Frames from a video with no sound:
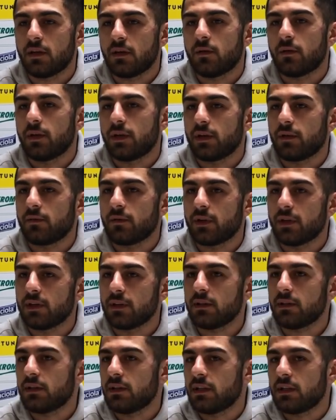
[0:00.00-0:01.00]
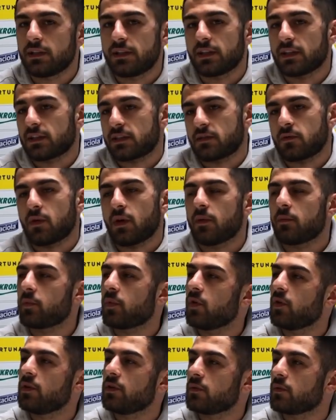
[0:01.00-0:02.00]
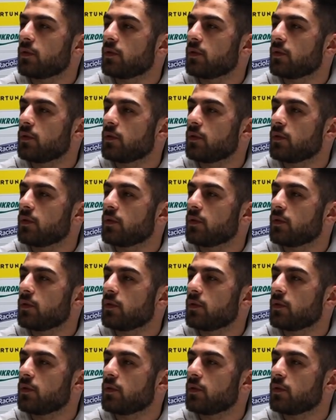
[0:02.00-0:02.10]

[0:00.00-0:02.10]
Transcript: very well just one point